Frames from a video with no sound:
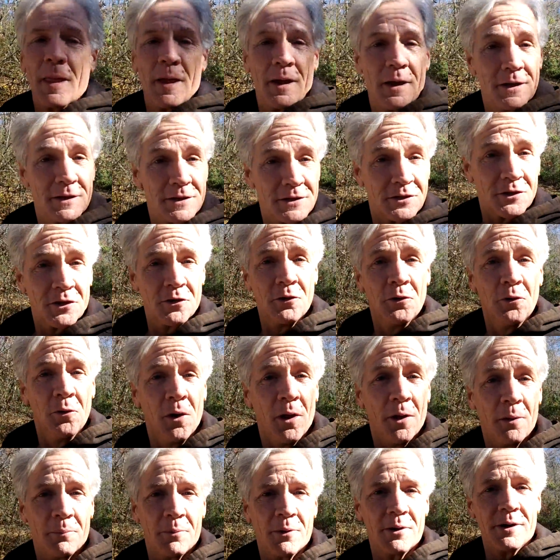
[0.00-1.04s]
it's cool
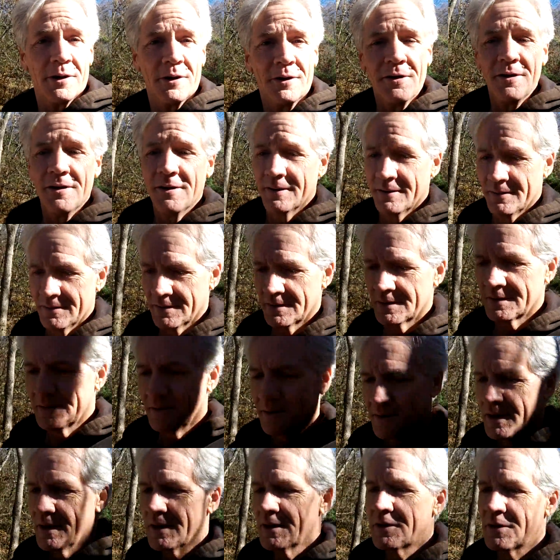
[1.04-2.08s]
up here
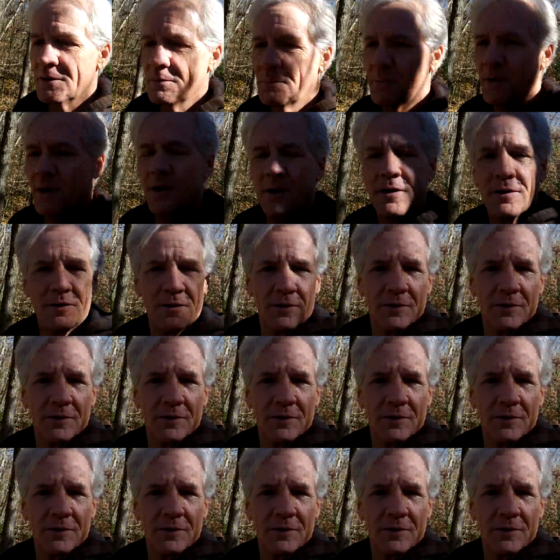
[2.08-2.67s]
compared